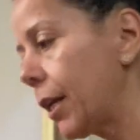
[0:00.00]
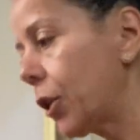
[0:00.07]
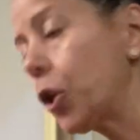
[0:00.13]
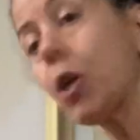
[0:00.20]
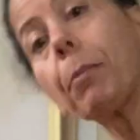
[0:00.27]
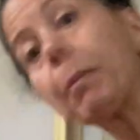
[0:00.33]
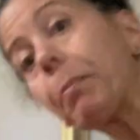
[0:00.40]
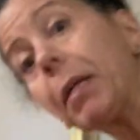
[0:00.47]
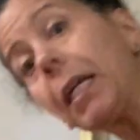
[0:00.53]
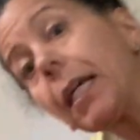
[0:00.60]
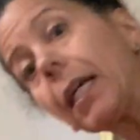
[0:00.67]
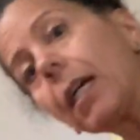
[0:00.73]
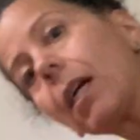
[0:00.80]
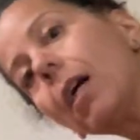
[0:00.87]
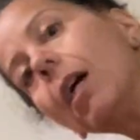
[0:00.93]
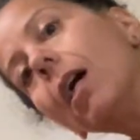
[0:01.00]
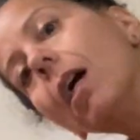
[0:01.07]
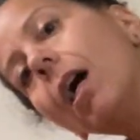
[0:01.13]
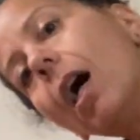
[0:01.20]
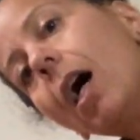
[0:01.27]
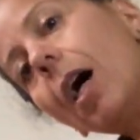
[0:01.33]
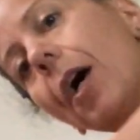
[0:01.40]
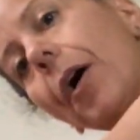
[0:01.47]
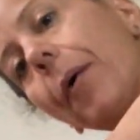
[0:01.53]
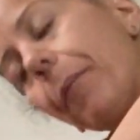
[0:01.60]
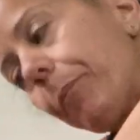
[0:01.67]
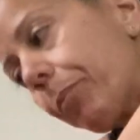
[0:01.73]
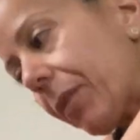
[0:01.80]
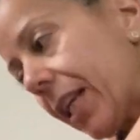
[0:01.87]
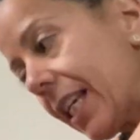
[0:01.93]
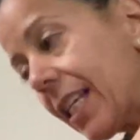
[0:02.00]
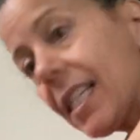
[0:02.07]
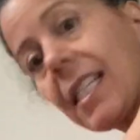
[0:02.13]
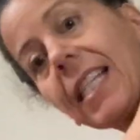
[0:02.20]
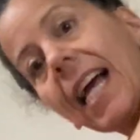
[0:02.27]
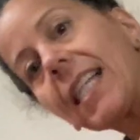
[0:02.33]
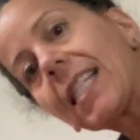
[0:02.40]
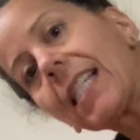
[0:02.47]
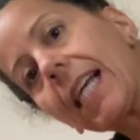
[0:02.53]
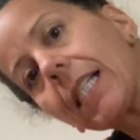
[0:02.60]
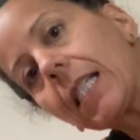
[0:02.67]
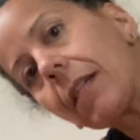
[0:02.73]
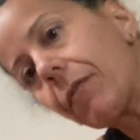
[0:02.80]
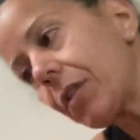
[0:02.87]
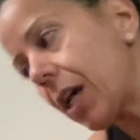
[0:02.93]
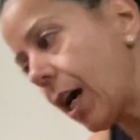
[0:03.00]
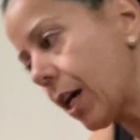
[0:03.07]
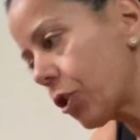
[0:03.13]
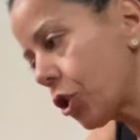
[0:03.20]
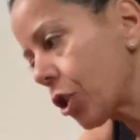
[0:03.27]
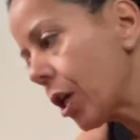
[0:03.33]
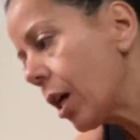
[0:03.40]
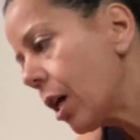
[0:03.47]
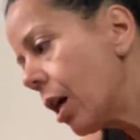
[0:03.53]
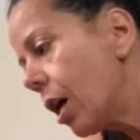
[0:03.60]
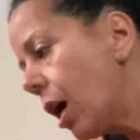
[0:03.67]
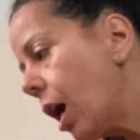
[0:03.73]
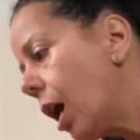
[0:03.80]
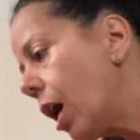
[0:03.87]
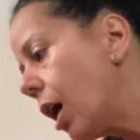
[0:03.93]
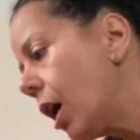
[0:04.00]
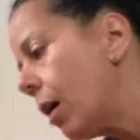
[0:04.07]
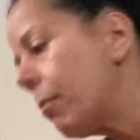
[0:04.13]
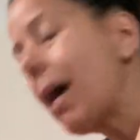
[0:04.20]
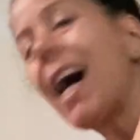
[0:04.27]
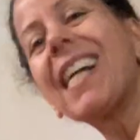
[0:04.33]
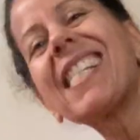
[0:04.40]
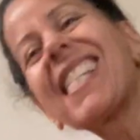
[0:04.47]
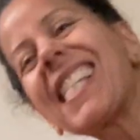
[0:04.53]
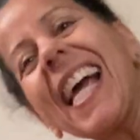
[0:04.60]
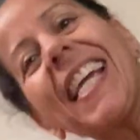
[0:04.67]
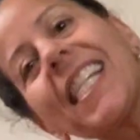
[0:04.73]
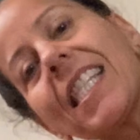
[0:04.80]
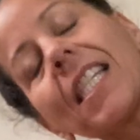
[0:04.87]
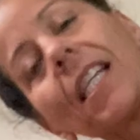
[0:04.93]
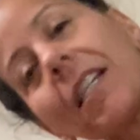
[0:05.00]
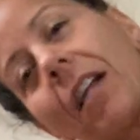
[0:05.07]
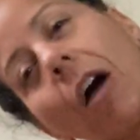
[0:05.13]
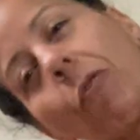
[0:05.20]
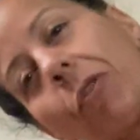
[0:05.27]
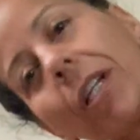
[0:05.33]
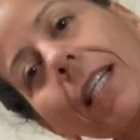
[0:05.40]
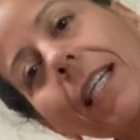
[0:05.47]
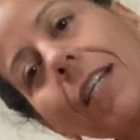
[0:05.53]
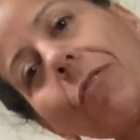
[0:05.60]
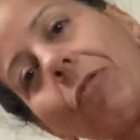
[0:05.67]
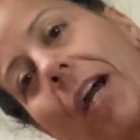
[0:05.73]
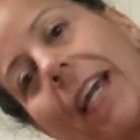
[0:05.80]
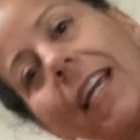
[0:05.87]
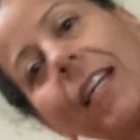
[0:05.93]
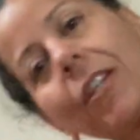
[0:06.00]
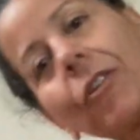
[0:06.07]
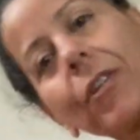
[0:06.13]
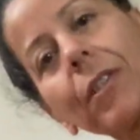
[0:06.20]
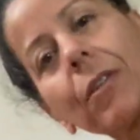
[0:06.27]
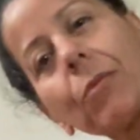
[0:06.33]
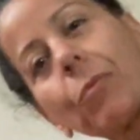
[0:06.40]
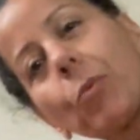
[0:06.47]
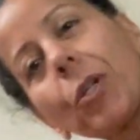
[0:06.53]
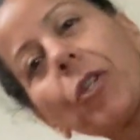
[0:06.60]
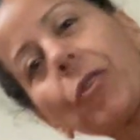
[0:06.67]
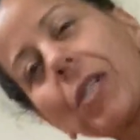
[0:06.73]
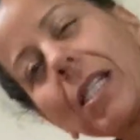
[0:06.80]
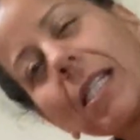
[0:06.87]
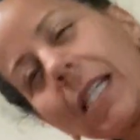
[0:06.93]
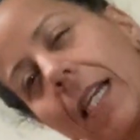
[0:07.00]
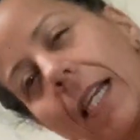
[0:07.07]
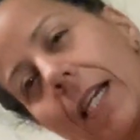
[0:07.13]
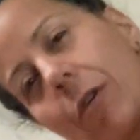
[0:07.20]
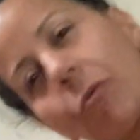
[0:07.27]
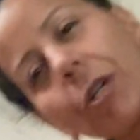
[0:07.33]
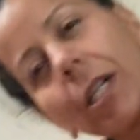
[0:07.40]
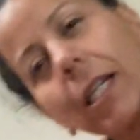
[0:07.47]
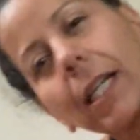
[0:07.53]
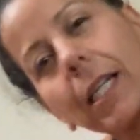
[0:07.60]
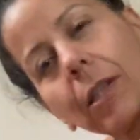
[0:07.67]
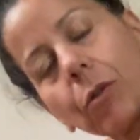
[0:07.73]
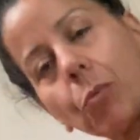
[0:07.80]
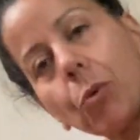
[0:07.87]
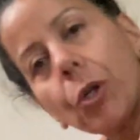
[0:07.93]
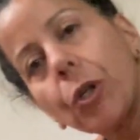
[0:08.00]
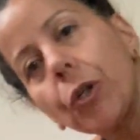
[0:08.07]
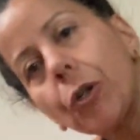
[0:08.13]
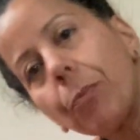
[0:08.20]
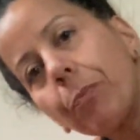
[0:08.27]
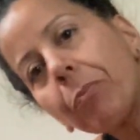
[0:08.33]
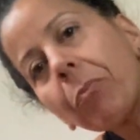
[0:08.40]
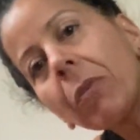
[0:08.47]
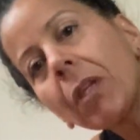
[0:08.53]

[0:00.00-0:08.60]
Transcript: human being is that sense of touch. Sight, not really, right? You're what are you seeing really in the womb?